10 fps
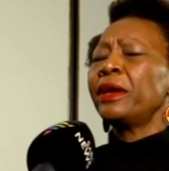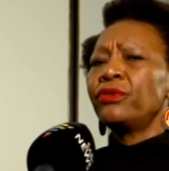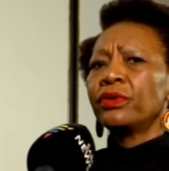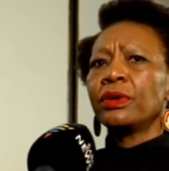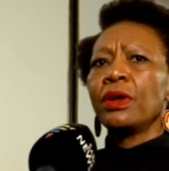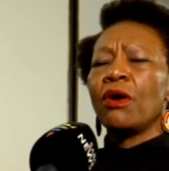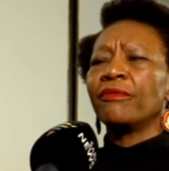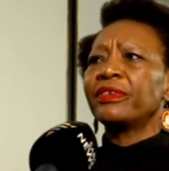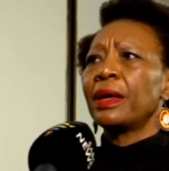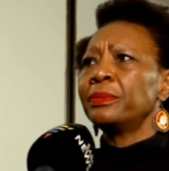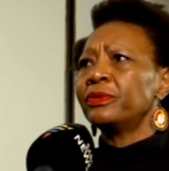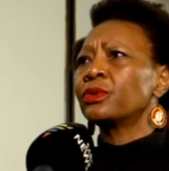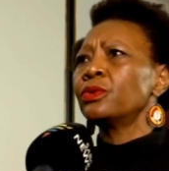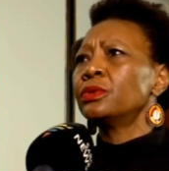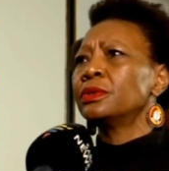patron of some
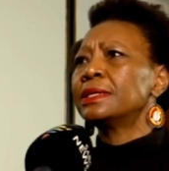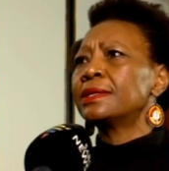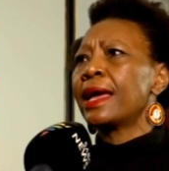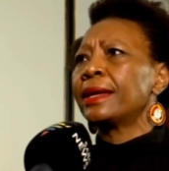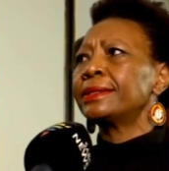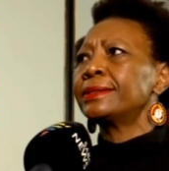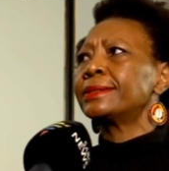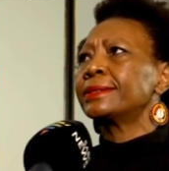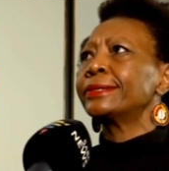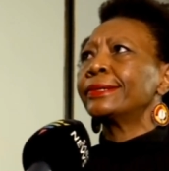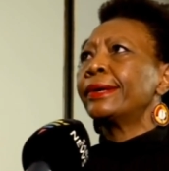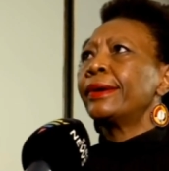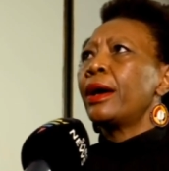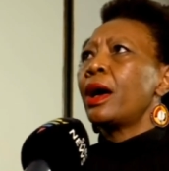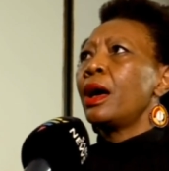schools that
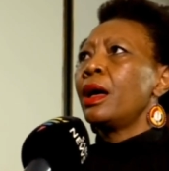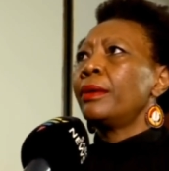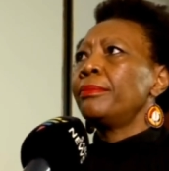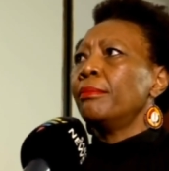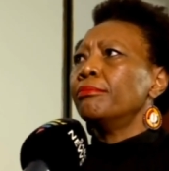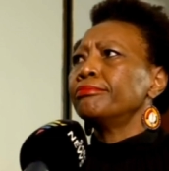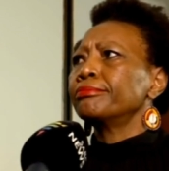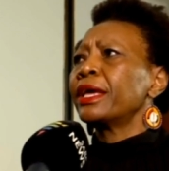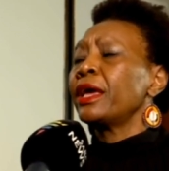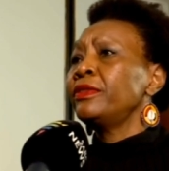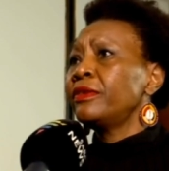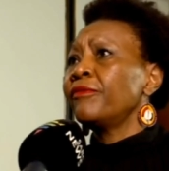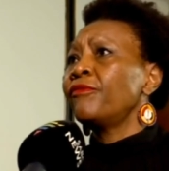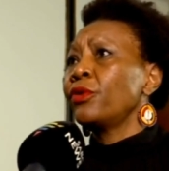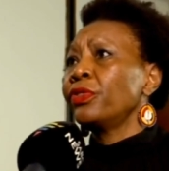cater
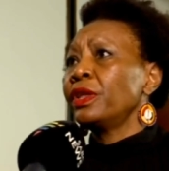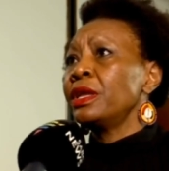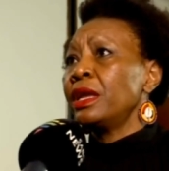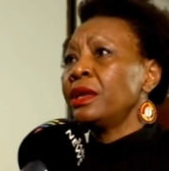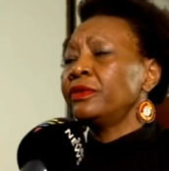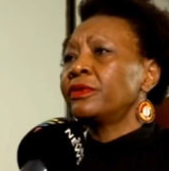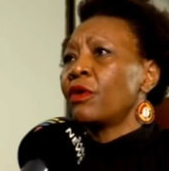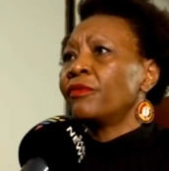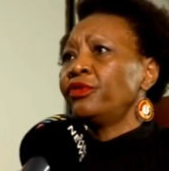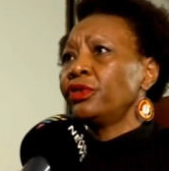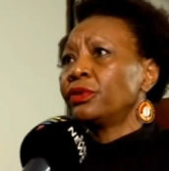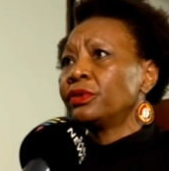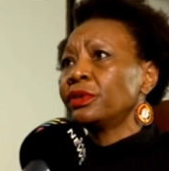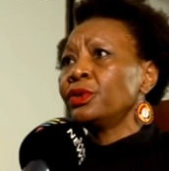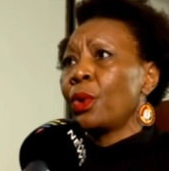for the needs of
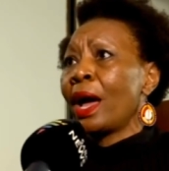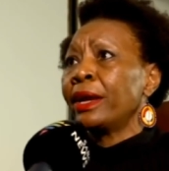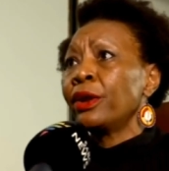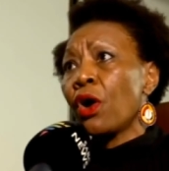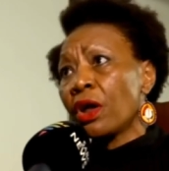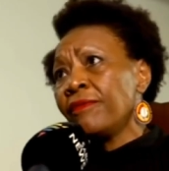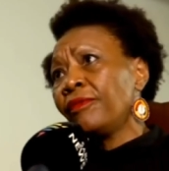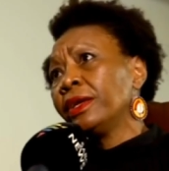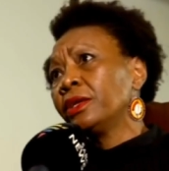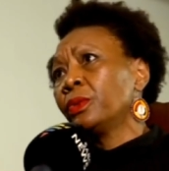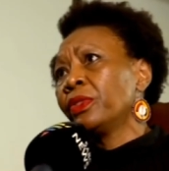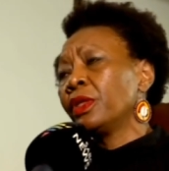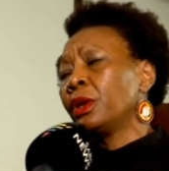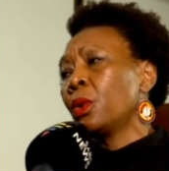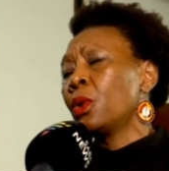children who are in conflict with
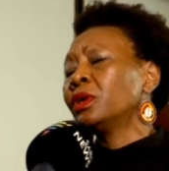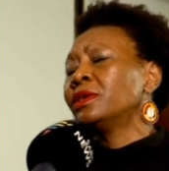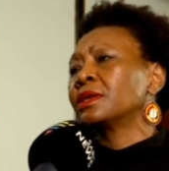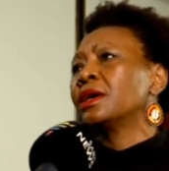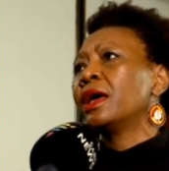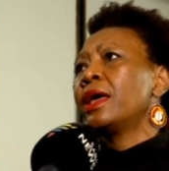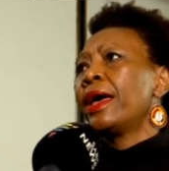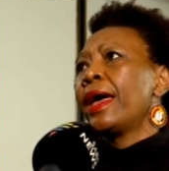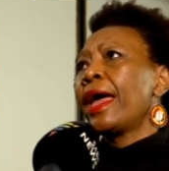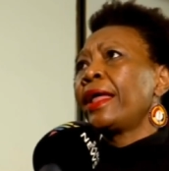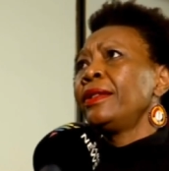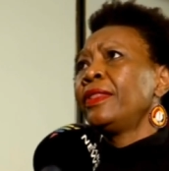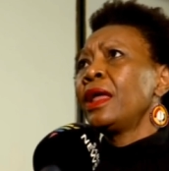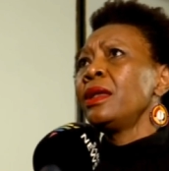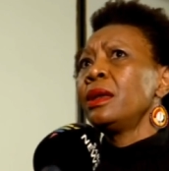the laws. And
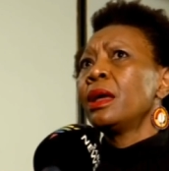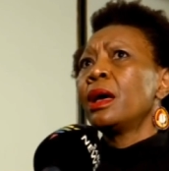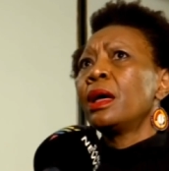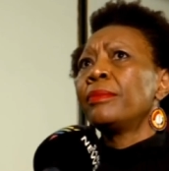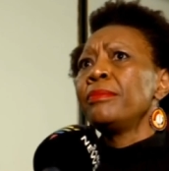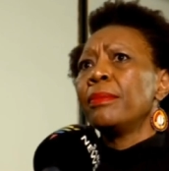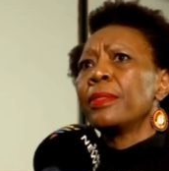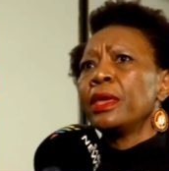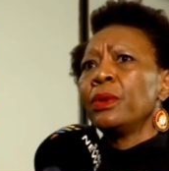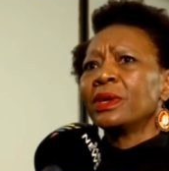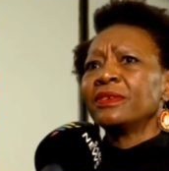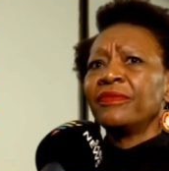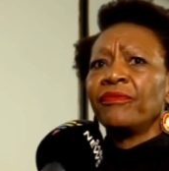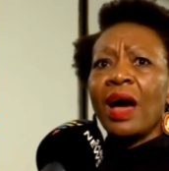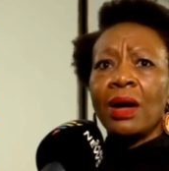then he was
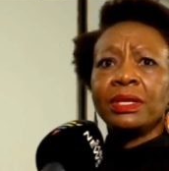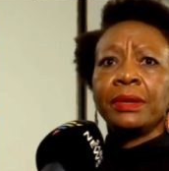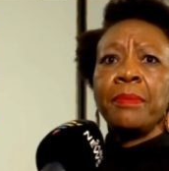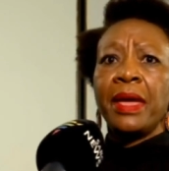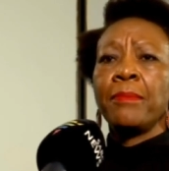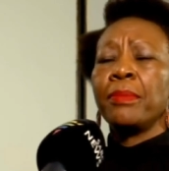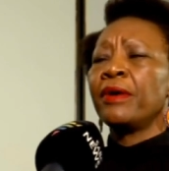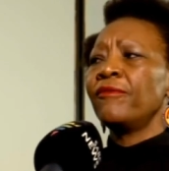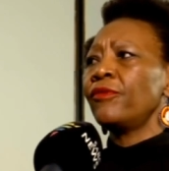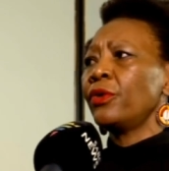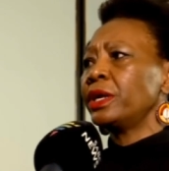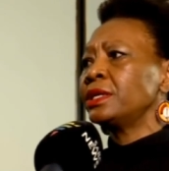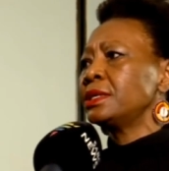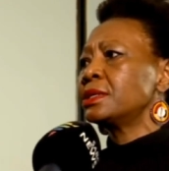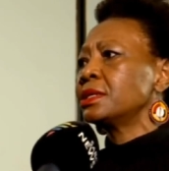a founder member, for
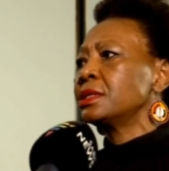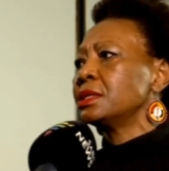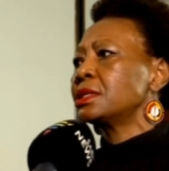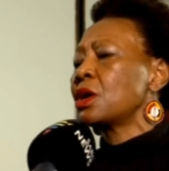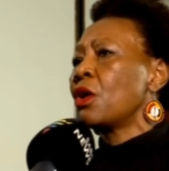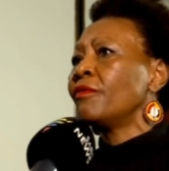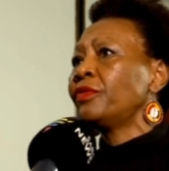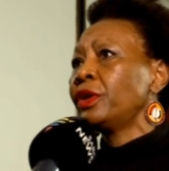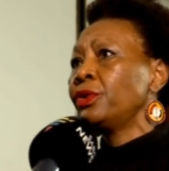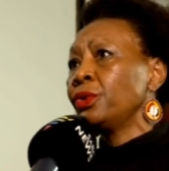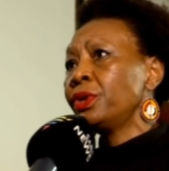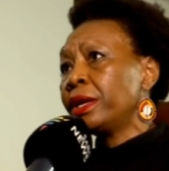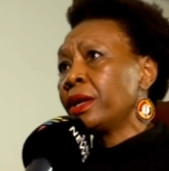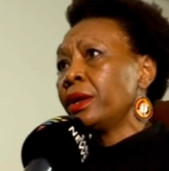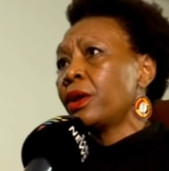instance, of the
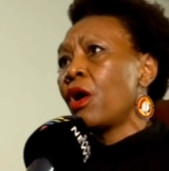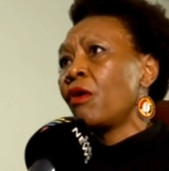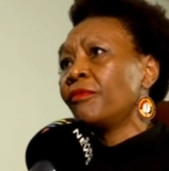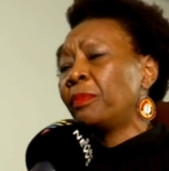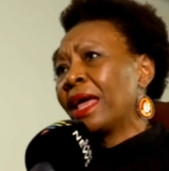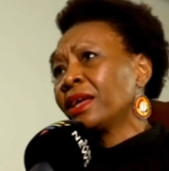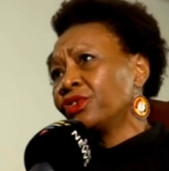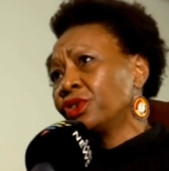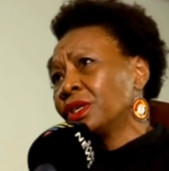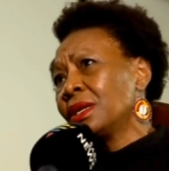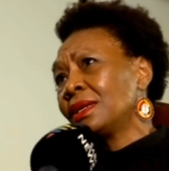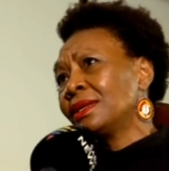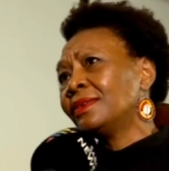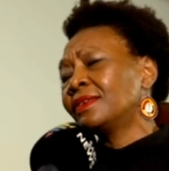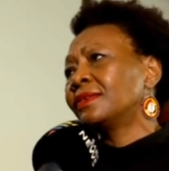Union of Black
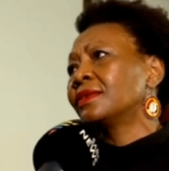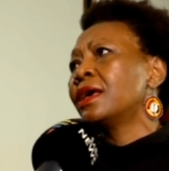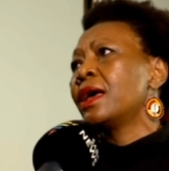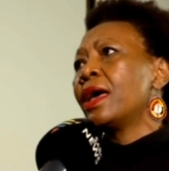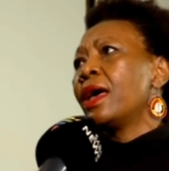Journalists.